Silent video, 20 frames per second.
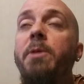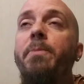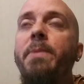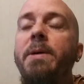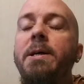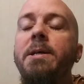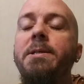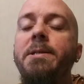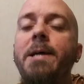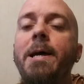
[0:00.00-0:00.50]
the
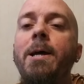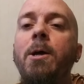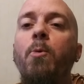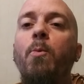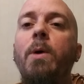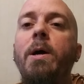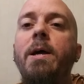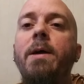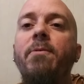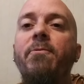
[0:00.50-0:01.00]
biggest
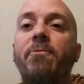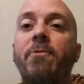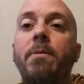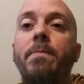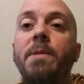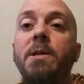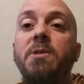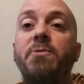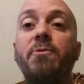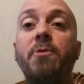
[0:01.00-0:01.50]
takeaway
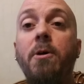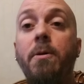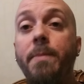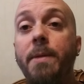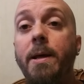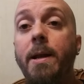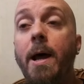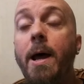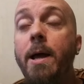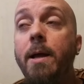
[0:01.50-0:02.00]
from this film
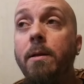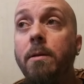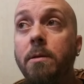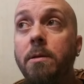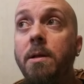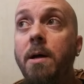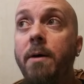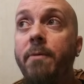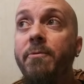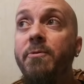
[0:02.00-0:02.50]
that I
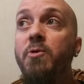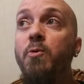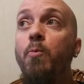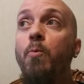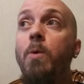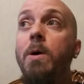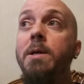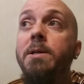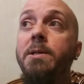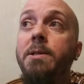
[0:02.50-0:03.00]
loved
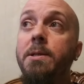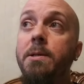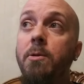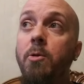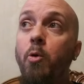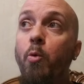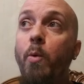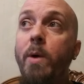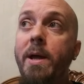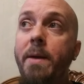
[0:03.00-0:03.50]
was
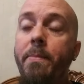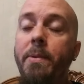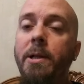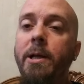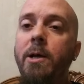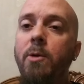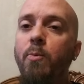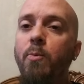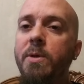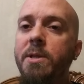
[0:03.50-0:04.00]
the way it
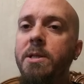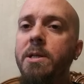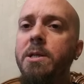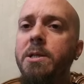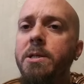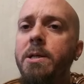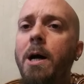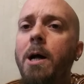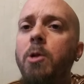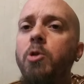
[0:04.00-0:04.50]
played with
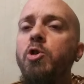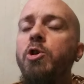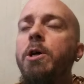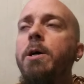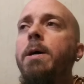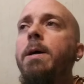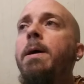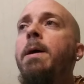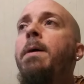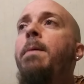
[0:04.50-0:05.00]

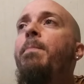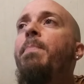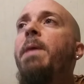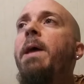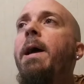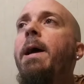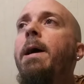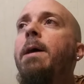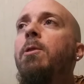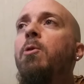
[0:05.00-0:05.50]
nostalgia
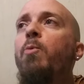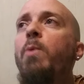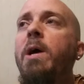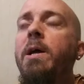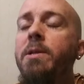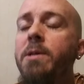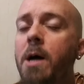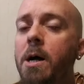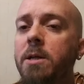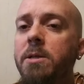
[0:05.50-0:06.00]
and the way
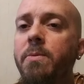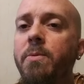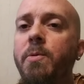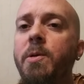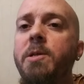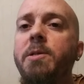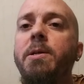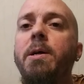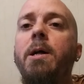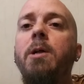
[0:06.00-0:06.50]
it talked about
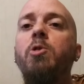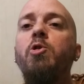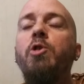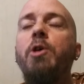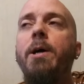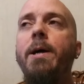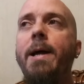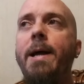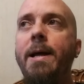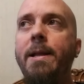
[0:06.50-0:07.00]

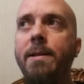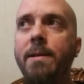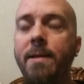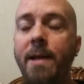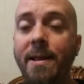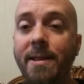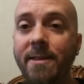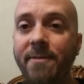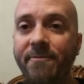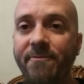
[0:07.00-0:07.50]
nostalgia
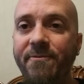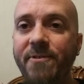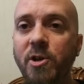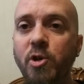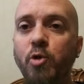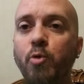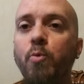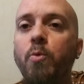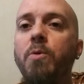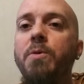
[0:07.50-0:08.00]
and the
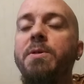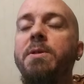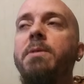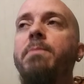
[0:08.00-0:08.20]
visuals